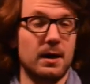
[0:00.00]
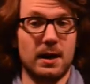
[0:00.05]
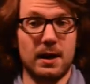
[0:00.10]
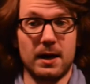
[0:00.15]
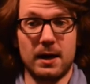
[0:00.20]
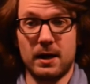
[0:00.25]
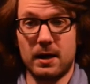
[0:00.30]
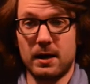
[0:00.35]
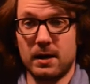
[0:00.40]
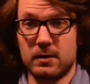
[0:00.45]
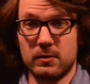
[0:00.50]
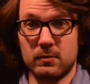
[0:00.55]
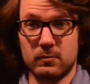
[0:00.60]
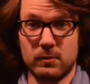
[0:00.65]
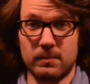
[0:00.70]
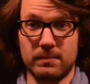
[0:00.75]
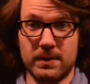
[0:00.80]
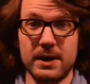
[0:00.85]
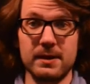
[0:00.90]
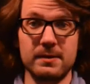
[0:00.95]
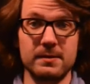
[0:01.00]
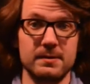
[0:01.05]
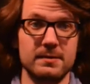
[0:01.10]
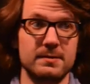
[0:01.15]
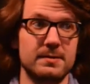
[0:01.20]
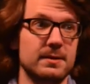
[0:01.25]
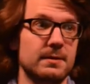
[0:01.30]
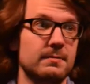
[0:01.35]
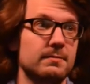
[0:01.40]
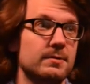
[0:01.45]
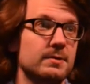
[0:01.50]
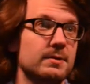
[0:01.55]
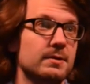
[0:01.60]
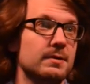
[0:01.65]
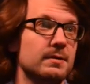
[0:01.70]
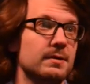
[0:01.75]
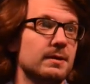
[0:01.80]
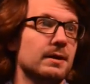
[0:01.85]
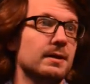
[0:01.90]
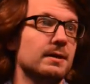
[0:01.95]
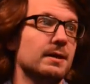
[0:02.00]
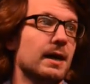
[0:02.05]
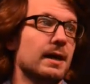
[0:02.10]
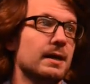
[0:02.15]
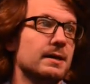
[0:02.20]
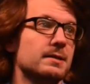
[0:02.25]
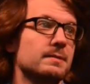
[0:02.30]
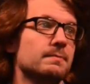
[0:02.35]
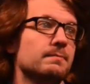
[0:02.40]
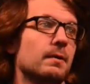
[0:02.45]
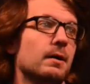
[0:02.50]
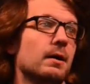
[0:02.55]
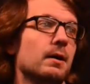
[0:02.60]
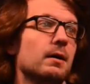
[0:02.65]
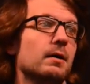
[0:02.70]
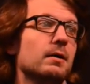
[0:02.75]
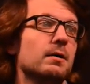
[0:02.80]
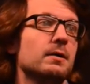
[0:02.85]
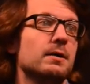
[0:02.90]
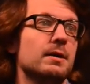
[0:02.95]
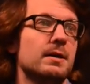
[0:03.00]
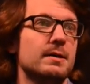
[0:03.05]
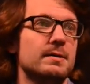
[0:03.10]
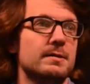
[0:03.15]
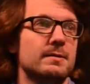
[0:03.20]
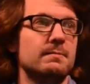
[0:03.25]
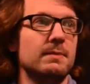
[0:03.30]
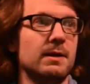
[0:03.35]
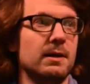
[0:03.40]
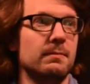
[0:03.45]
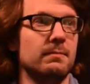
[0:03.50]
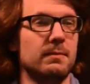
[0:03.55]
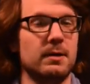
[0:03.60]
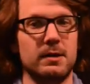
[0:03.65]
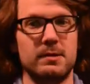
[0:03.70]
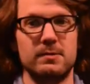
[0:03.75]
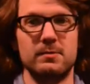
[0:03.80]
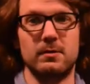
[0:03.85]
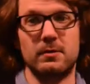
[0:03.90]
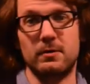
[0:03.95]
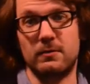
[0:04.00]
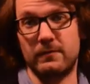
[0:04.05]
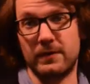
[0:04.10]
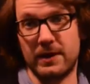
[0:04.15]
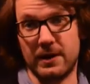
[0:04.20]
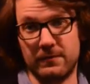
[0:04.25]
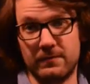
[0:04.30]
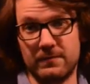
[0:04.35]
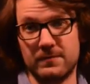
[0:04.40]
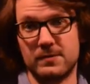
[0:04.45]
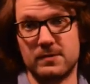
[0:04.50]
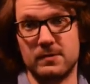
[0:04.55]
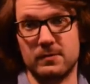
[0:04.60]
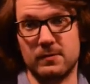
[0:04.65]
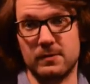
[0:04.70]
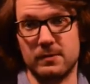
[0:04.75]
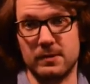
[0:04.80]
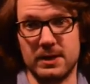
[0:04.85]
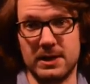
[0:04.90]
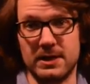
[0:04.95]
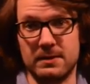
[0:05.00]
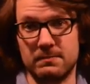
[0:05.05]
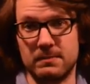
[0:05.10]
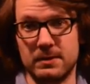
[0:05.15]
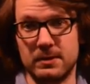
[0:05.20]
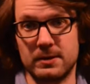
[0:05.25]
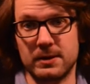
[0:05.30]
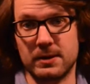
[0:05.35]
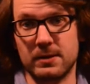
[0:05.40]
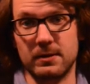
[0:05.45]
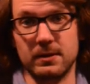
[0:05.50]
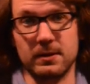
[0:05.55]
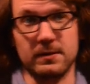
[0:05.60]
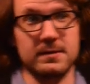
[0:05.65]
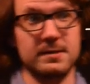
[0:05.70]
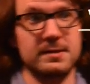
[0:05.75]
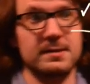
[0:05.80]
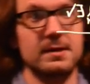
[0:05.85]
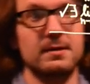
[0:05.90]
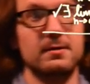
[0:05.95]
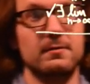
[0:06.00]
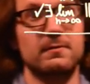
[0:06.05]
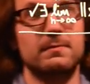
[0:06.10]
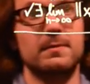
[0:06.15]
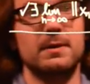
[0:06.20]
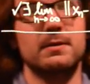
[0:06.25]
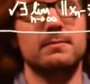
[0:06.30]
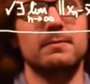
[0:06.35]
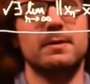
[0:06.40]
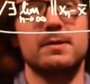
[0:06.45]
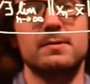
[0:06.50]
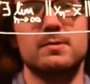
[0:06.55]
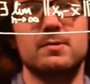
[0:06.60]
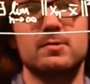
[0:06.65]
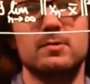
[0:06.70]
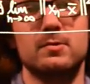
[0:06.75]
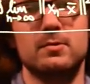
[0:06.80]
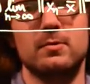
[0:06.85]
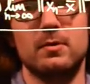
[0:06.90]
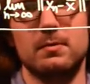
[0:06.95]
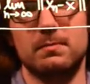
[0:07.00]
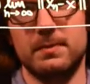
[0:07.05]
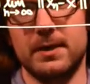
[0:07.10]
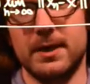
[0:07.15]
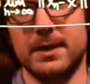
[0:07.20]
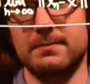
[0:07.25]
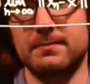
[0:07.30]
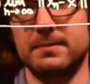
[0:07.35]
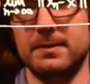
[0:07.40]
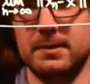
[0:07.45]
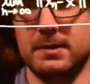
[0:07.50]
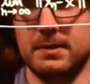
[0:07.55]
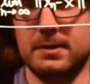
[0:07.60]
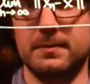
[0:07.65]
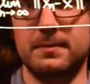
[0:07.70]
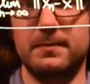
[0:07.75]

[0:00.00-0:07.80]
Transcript: And we made the assumption that x bar is a minimizer of f, so the, in particular the set of minimizers should not be empty.